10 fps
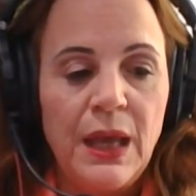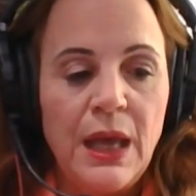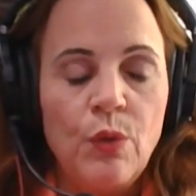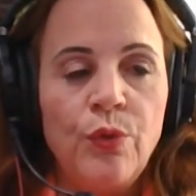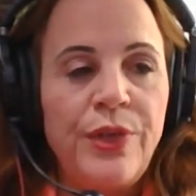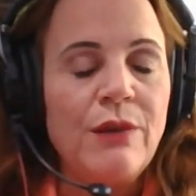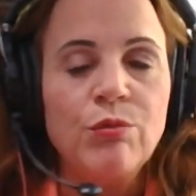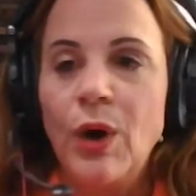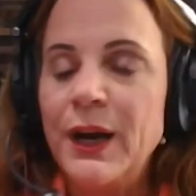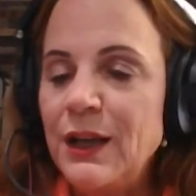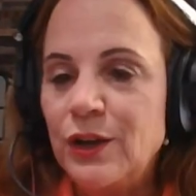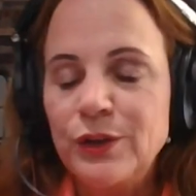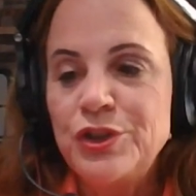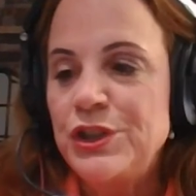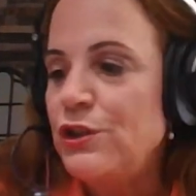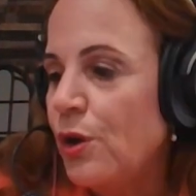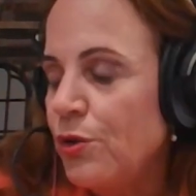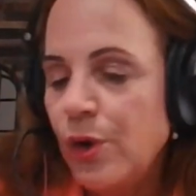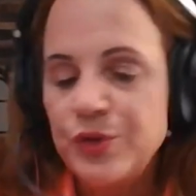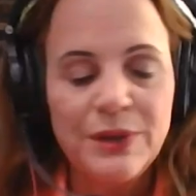they want to include you. You don't
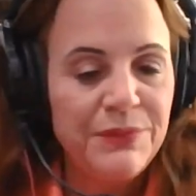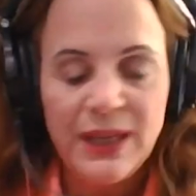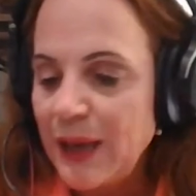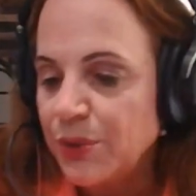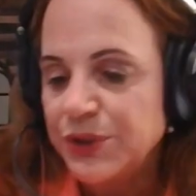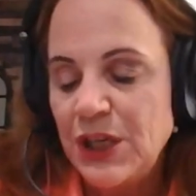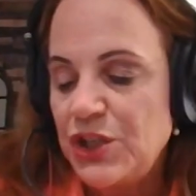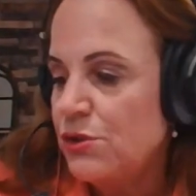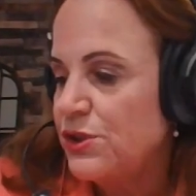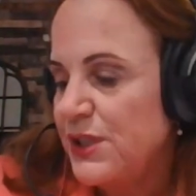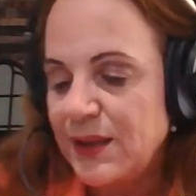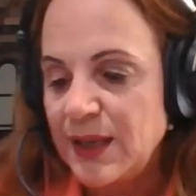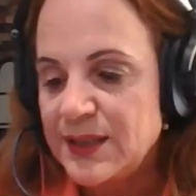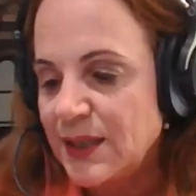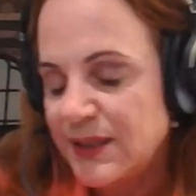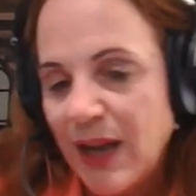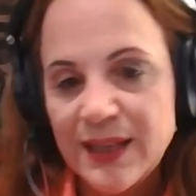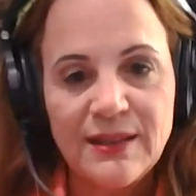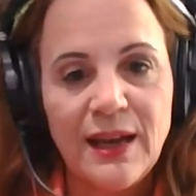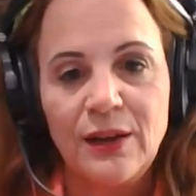know something. Hey, we'll teach you sit. They sit
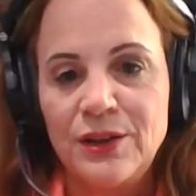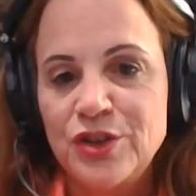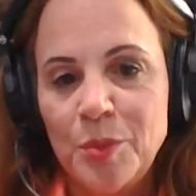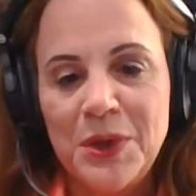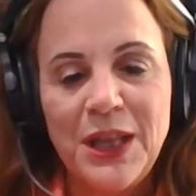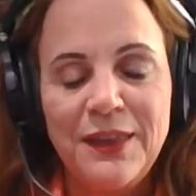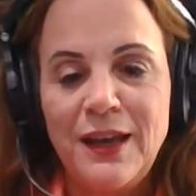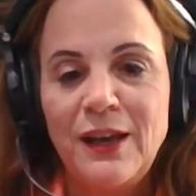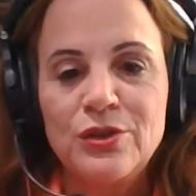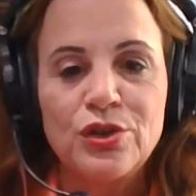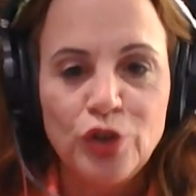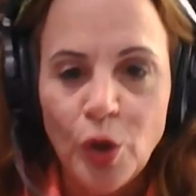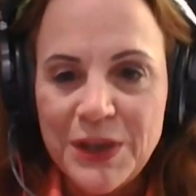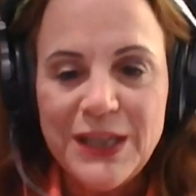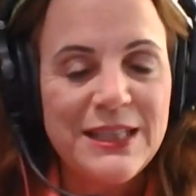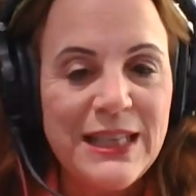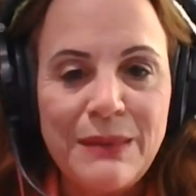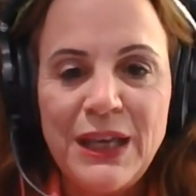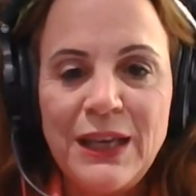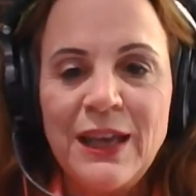side saddle on so many things. There's so many
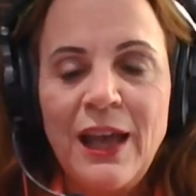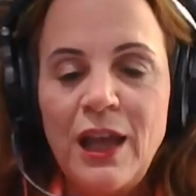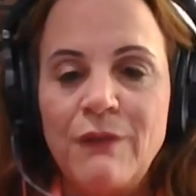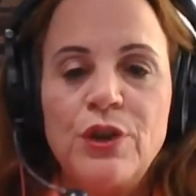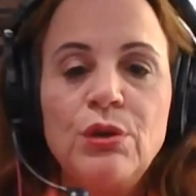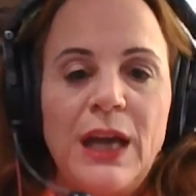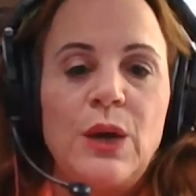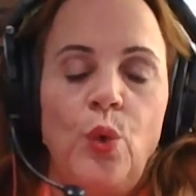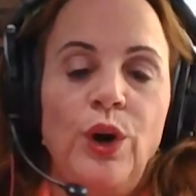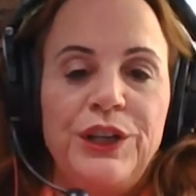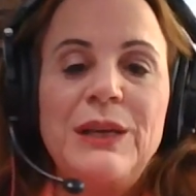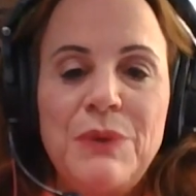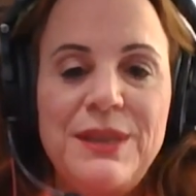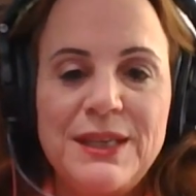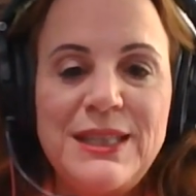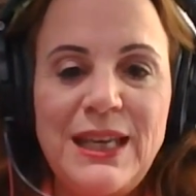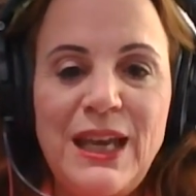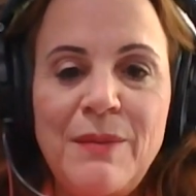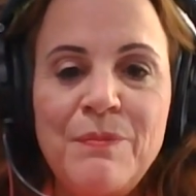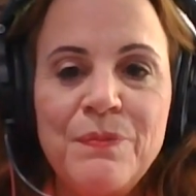teaming. If you like working with the
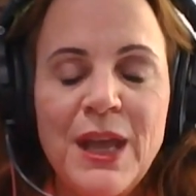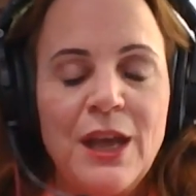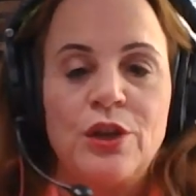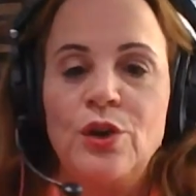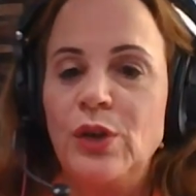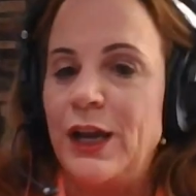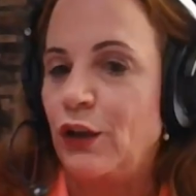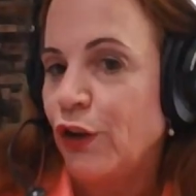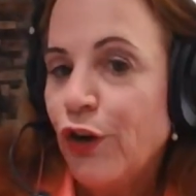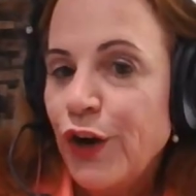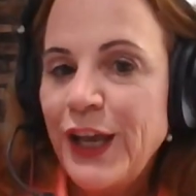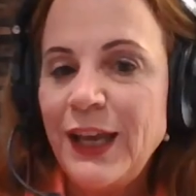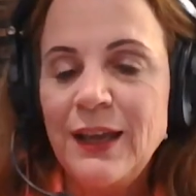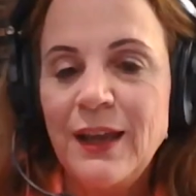team, you like learning,